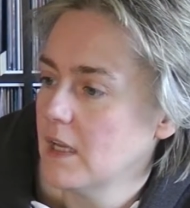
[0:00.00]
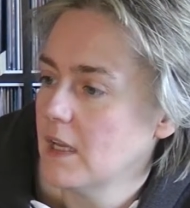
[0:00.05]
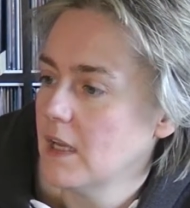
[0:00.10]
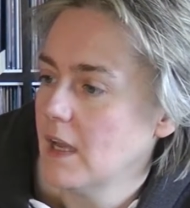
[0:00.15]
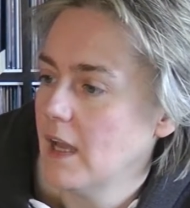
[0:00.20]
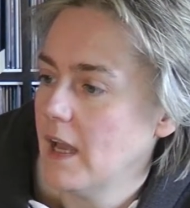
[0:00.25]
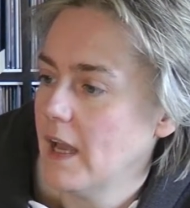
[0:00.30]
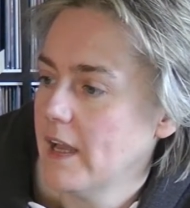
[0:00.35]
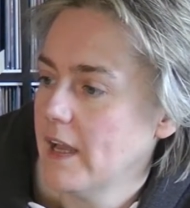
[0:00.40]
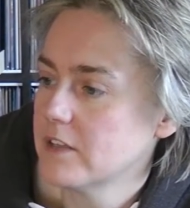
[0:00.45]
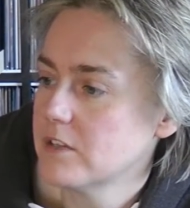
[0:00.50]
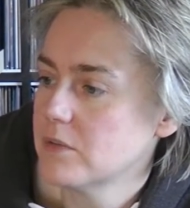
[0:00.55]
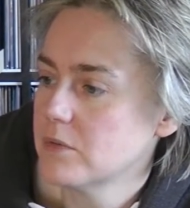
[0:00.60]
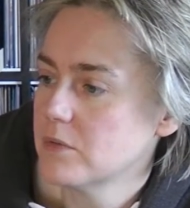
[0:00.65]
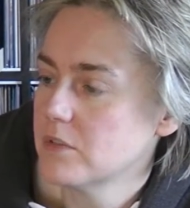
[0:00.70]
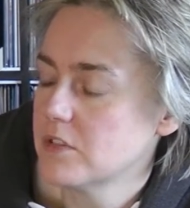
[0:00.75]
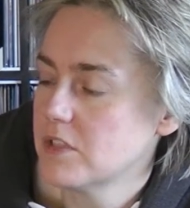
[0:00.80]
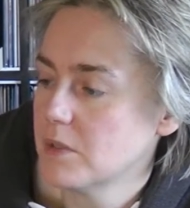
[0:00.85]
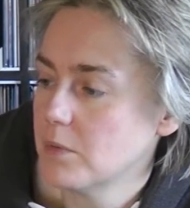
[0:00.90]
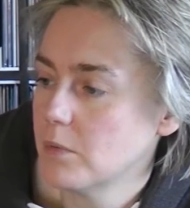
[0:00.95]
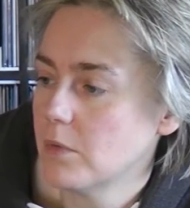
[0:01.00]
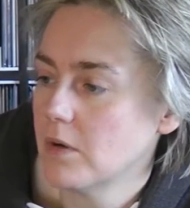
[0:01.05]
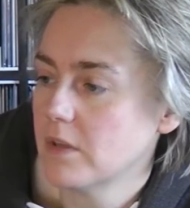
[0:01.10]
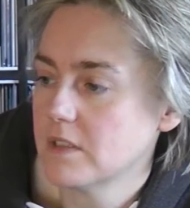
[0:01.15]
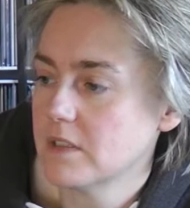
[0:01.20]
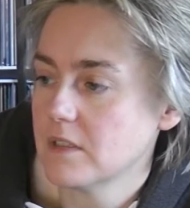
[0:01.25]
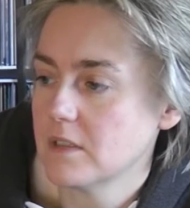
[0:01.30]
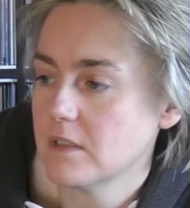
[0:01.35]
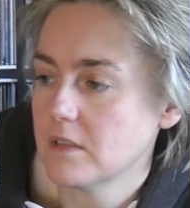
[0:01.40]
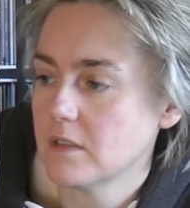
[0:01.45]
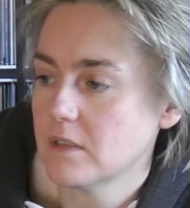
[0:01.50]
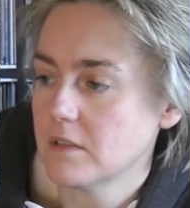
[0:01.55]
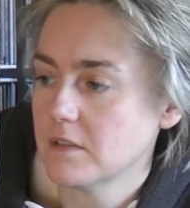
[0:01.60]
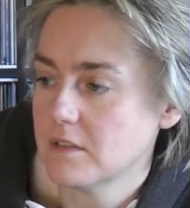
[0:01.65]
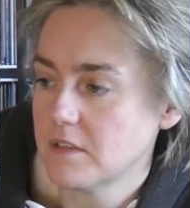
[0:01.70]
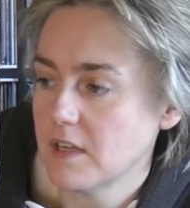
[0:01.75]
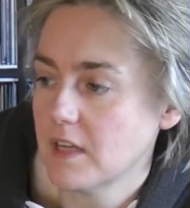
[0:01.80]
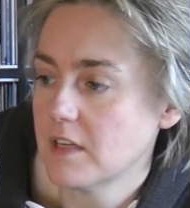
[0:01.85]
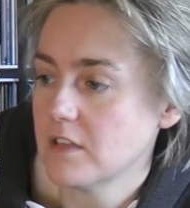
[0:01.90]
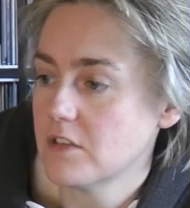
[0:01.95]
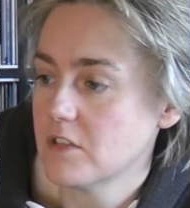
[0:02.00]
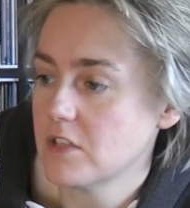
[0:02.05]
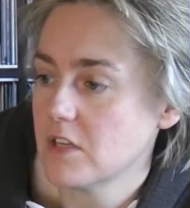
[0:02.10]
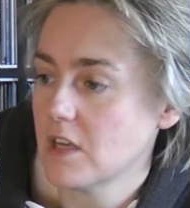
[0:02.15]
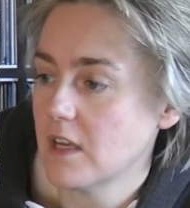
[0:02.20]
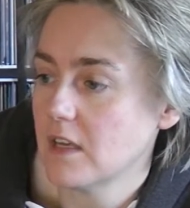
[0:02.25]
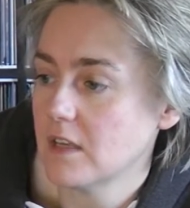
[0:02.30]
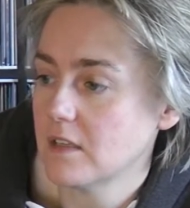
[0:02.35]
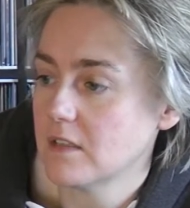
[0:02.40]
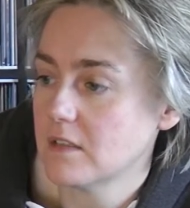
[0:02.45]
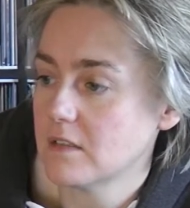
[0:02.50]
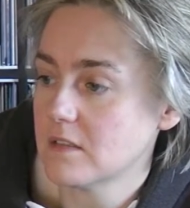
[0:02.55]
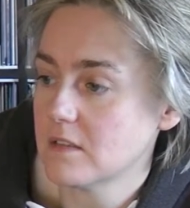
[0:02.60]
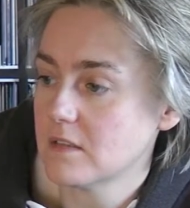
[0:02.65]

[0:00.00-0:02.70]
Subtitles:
Act 2, Scene 1, Second Chance,